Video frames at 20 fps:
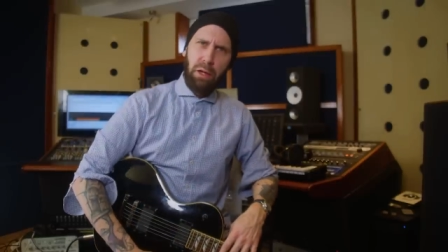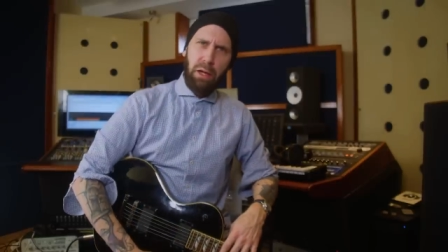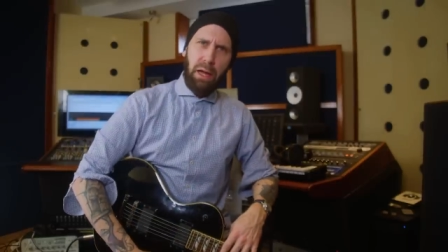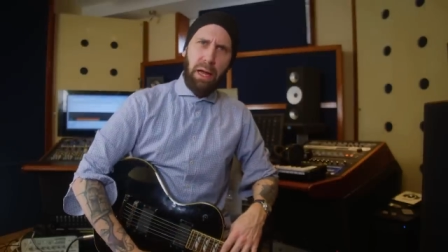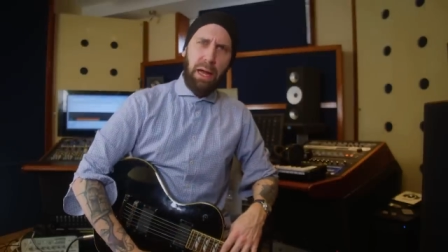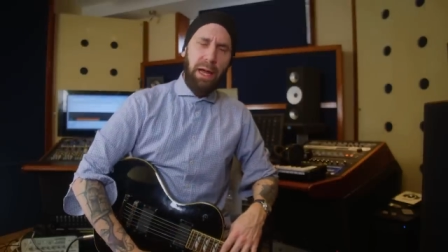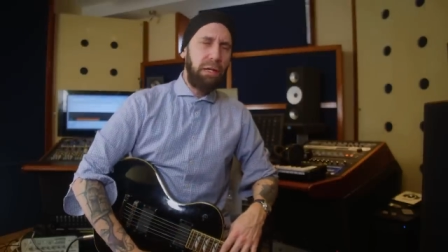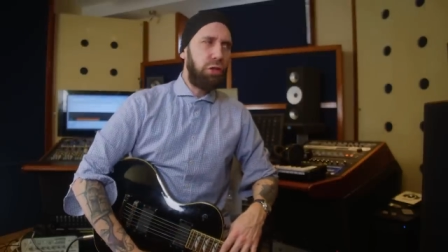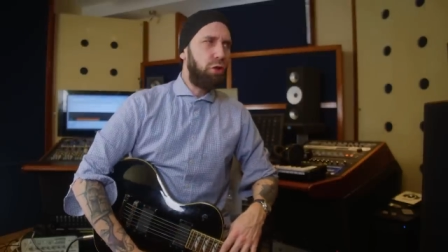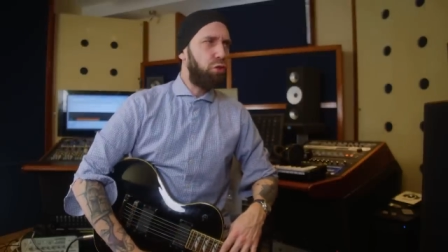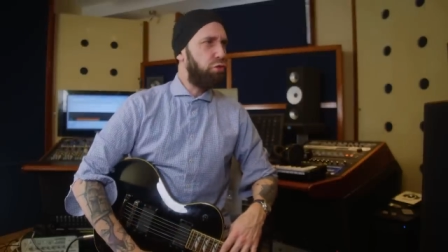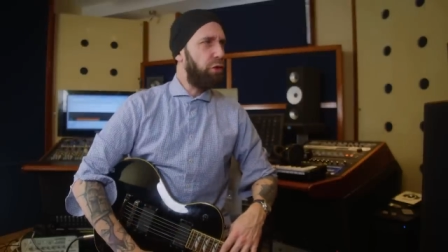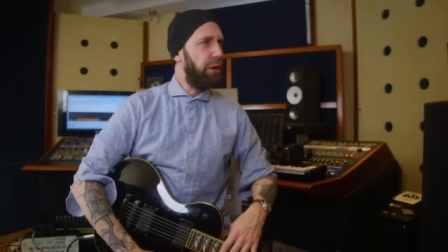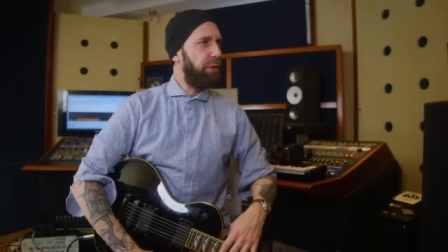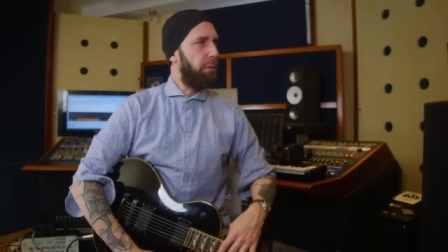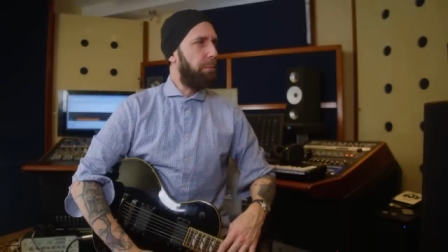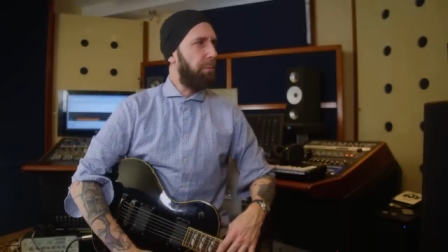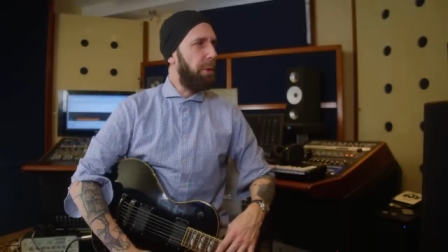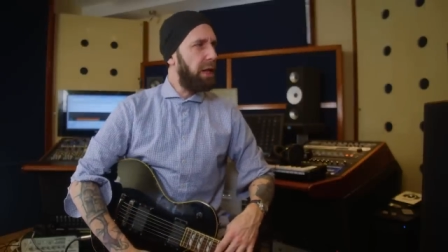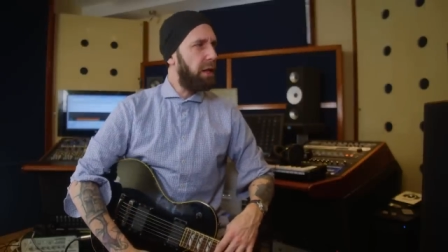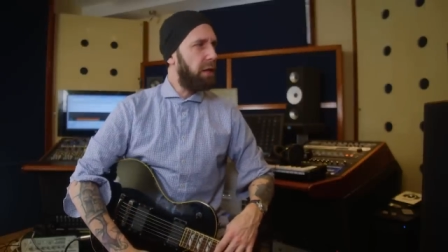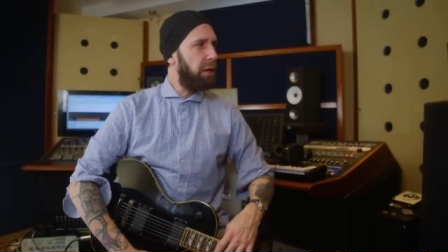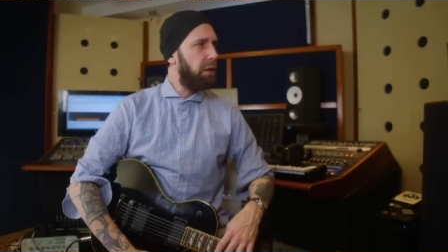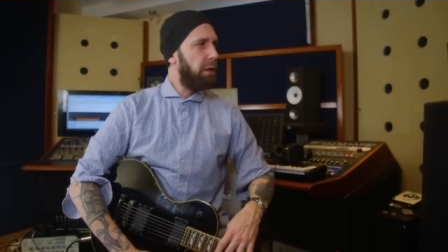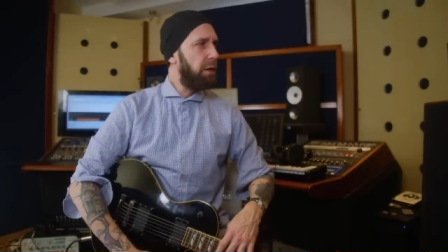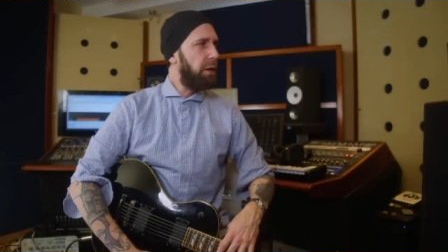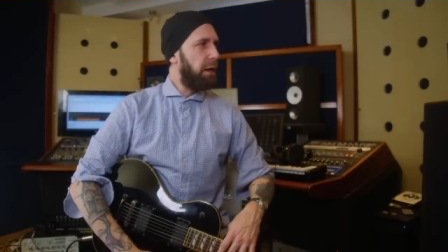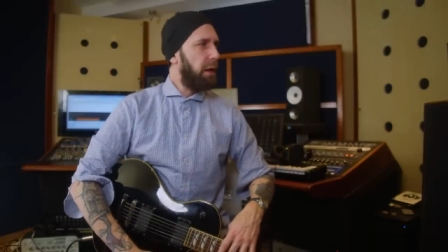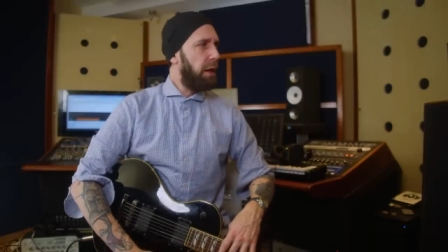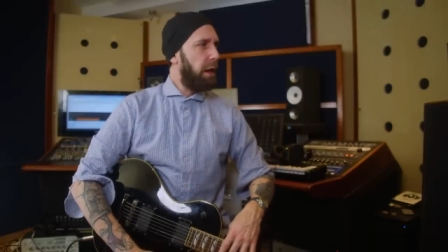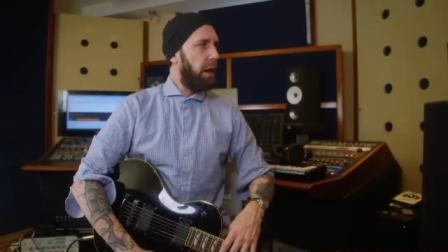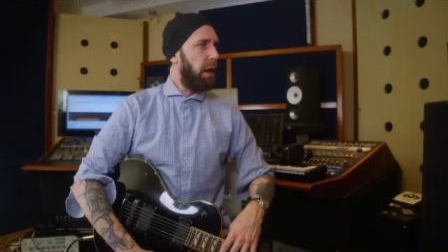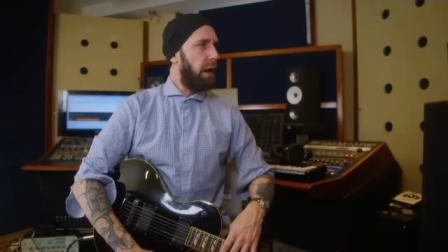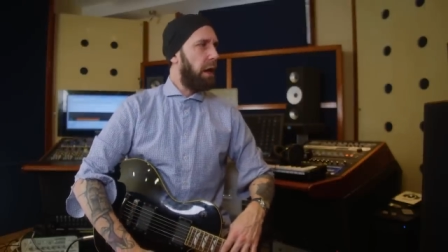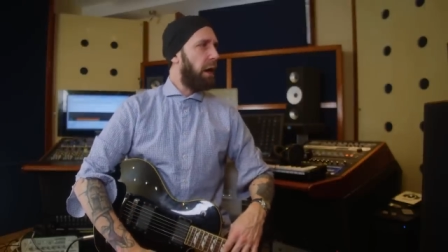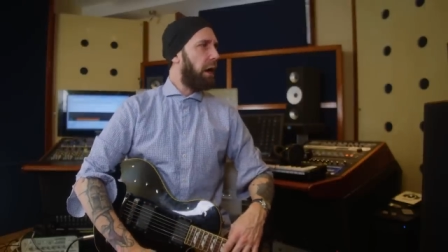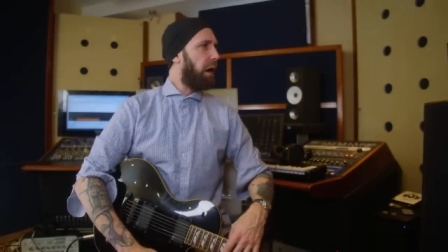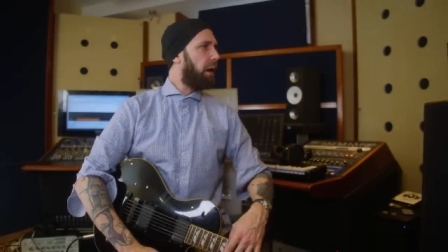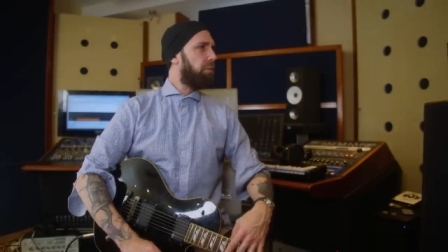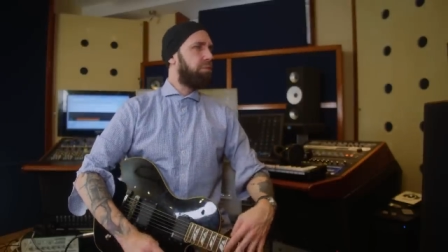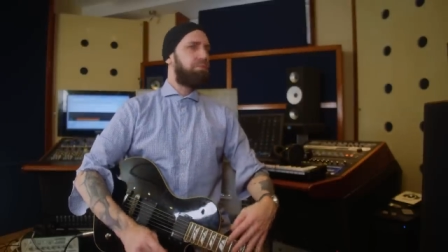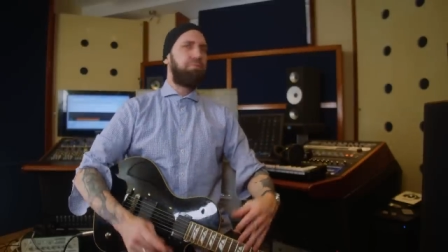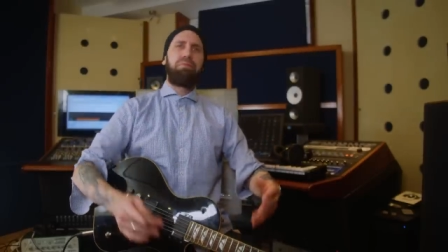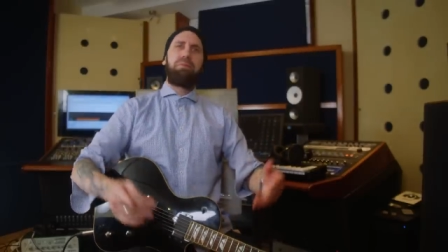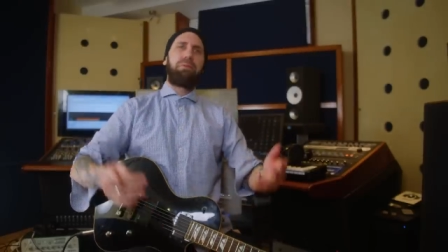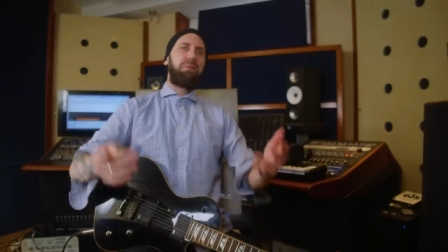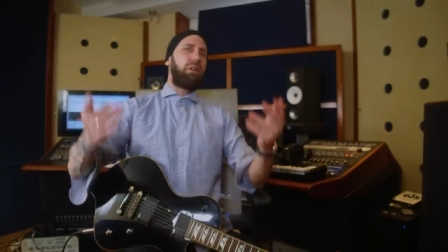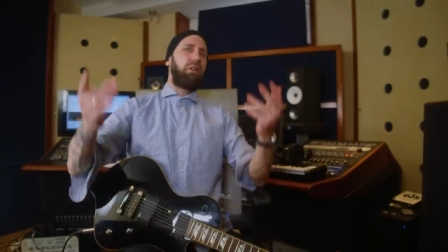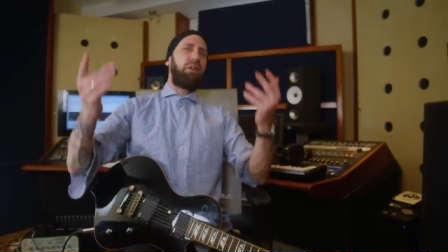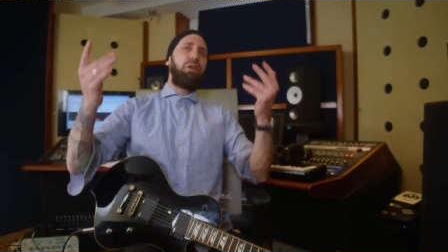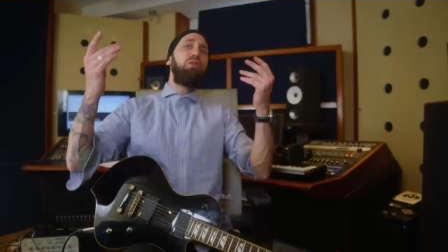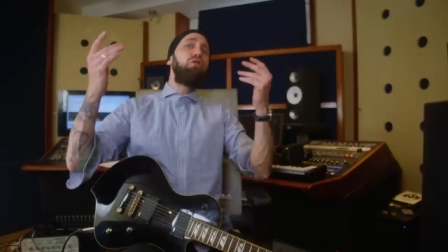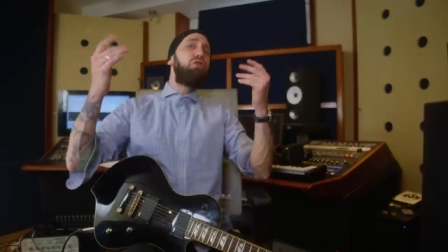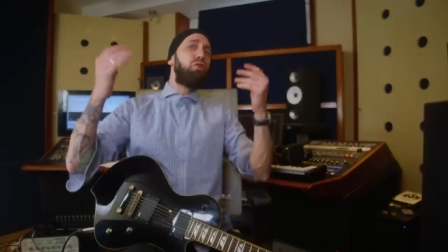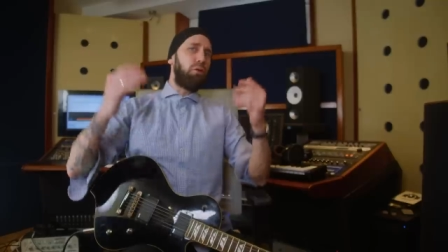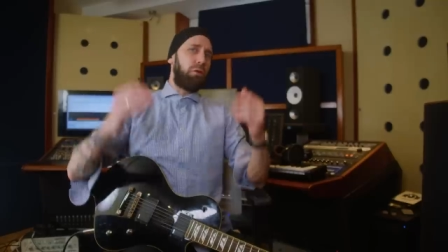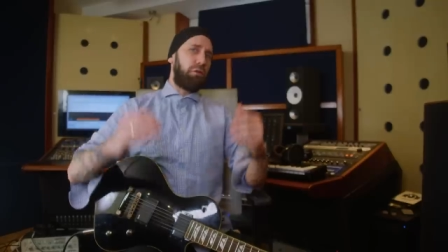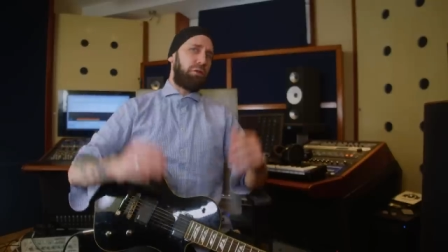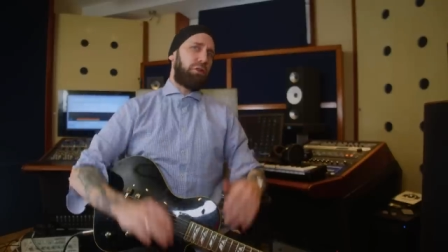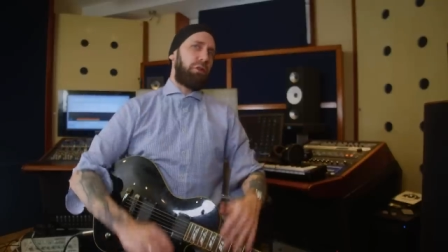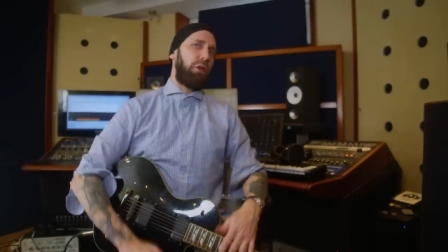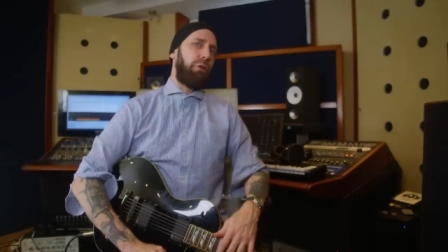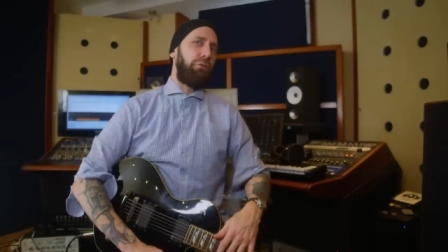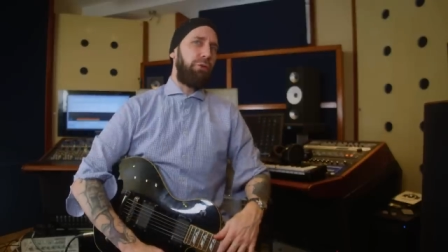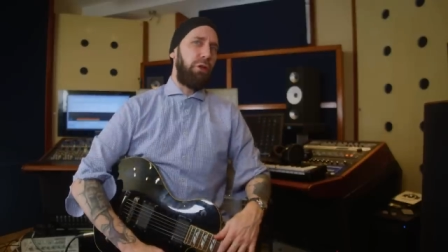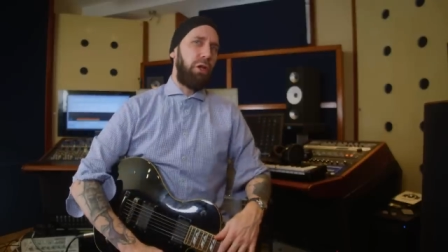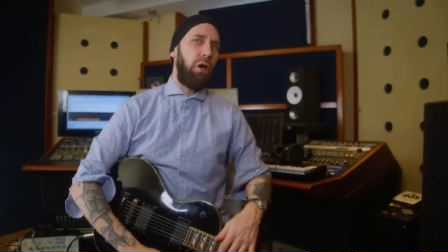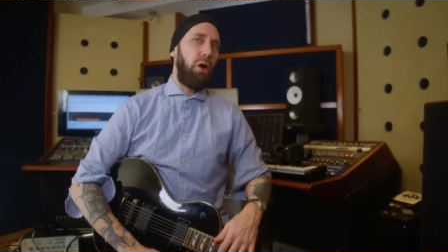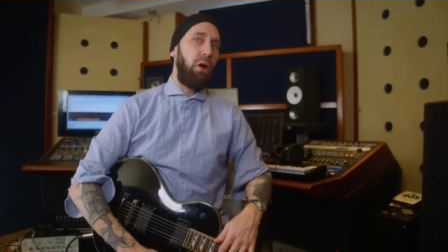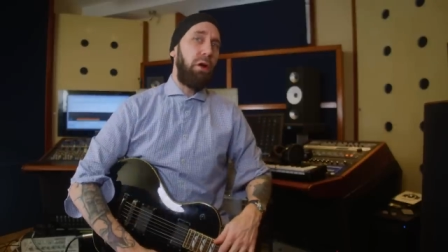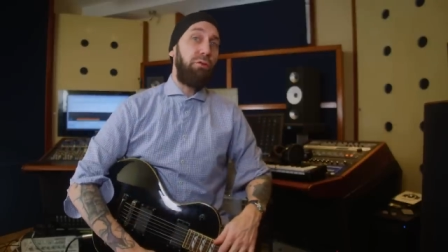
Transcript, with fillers: and to ring the bell. Uh, the usual stuff, you know.